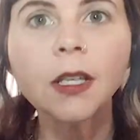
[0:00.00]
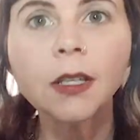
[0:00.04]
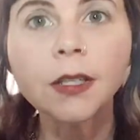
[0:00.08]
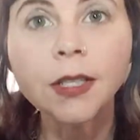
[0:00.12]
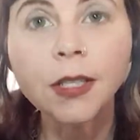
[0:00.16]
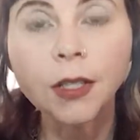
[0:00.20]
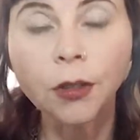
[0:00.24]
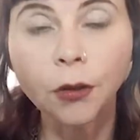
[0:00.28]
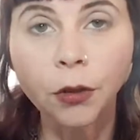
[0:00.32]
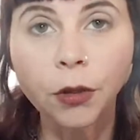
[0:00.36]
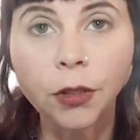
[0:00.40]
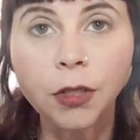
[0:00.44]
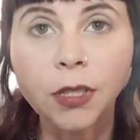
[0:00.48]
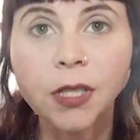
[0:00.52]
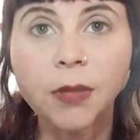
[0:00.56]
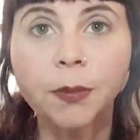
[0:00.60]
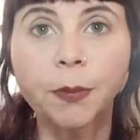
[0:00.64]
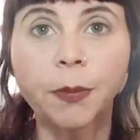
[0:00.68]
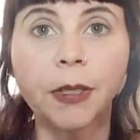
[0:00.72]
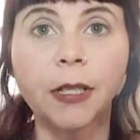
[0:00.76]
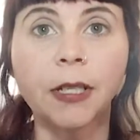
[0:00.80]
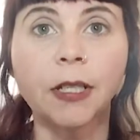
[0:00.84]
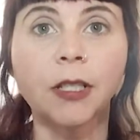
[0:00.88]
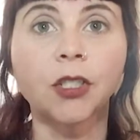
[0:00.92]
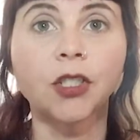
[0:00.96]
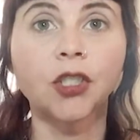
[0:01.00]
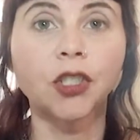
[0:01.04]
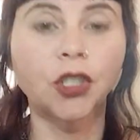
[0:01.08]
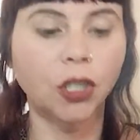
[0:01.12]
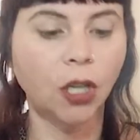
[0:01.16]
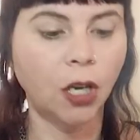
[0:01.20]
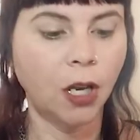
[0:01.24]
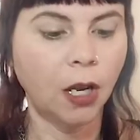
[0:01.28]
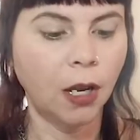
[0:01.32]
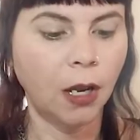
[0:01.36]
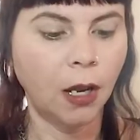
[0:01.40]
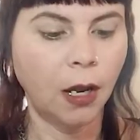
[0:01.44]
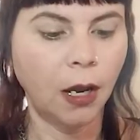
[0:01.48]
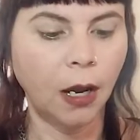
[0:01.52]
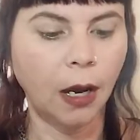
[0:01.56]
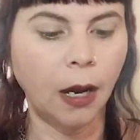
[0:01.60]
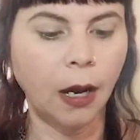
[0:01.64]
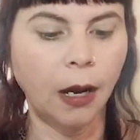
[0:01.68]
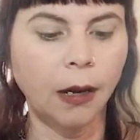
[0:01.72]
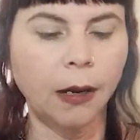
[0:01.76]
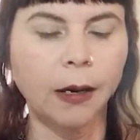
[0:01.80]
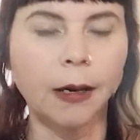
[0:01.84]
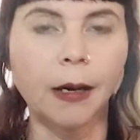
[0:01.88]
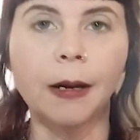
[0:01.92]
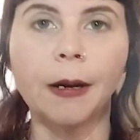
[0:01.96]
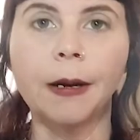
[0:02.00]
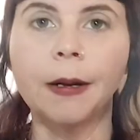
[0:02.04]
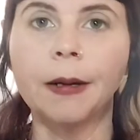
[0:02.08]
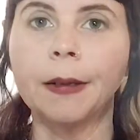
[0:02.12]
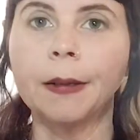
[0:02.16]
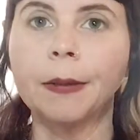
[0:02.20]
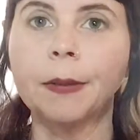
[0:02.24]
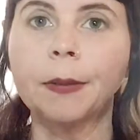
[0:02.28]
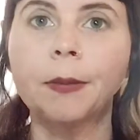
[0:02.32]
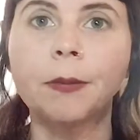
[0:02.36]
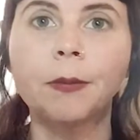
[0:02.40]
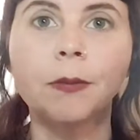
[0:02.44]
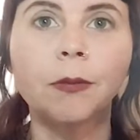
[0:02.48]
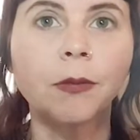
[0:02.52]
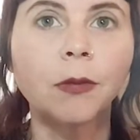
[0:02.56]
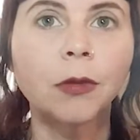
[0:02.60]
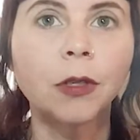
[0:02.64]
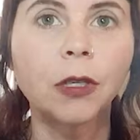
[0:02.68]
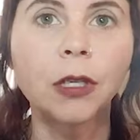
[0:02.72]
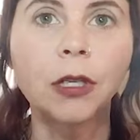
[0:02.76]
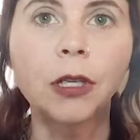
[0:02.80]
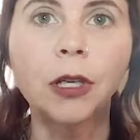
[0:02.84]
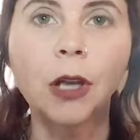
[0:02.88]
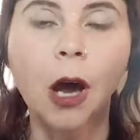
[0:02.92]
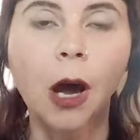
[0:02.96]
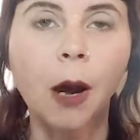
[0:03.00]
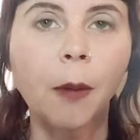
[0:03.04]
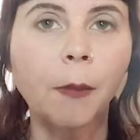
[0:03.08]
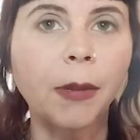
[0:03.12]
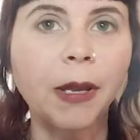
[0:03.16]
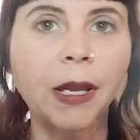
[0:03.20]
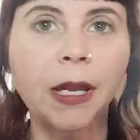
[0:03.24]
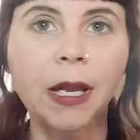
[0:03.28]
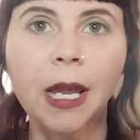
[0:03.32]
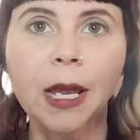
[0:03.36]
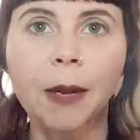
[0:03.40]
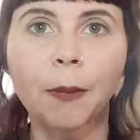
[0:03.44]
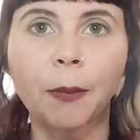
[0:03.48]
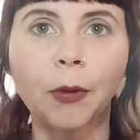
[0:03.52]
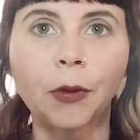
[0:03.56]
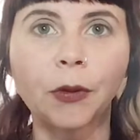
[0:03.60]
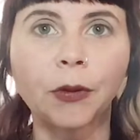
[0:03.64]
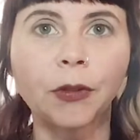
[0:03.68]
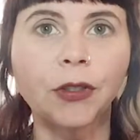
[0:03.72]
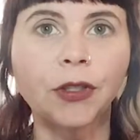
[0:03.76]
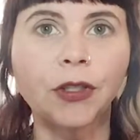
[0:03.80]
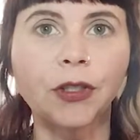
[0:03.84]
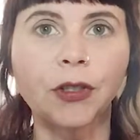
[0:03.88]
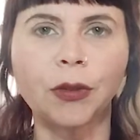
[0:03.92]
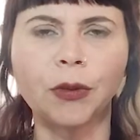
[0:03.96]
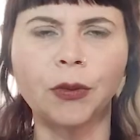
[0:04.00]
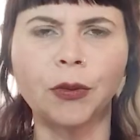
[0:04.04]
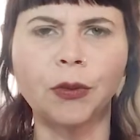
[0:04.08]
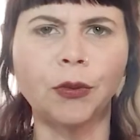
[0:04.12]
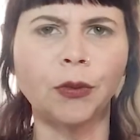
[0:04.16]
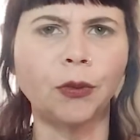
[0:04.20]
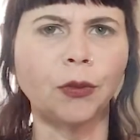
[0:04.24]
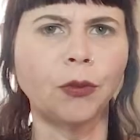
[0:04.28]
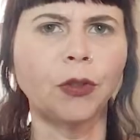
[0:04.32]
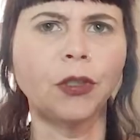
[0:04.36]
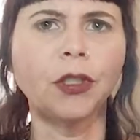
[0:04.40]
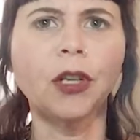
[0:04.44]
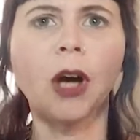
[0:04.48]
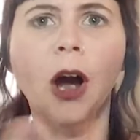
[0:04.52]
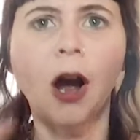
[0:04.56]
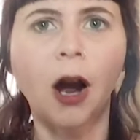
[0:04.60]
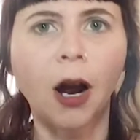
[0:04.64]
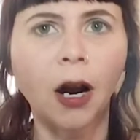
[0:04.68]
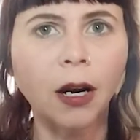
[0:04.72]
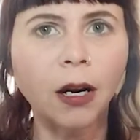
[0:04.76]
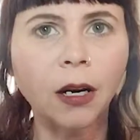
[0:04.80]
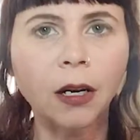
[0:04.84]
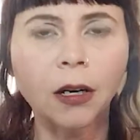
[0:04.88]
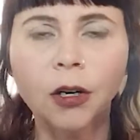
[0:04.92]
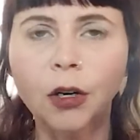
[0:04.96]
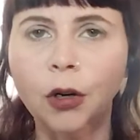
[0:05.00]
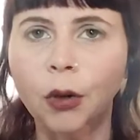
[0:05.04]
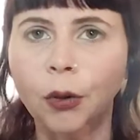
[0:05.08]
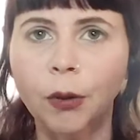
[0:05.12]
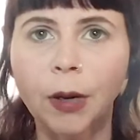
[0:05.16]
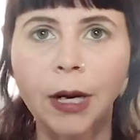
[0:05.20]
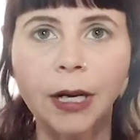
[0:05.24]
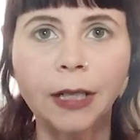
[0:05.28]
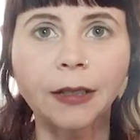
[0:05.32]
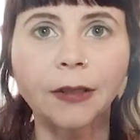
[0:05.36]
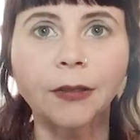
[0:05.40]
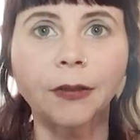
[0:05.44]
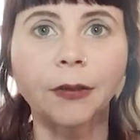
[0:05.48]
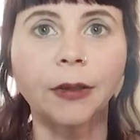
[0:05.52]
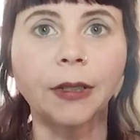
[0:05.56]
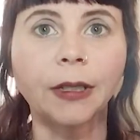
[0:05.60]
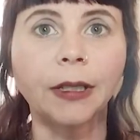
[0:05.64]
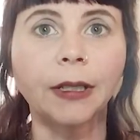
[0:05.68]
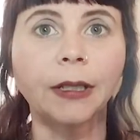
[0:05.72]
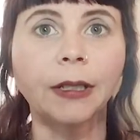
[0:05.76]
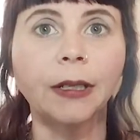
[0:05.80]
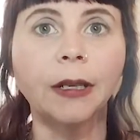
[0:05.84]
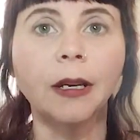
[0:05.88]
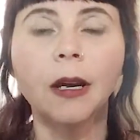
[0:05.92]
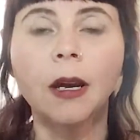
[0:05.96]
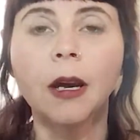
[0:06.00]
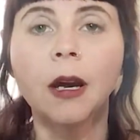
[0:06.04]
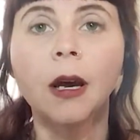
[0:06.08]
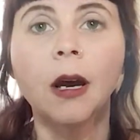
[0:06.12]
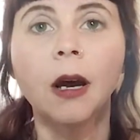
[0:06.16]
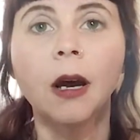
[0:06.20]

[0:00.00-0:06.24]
slurred speech, not being able to talk correctly.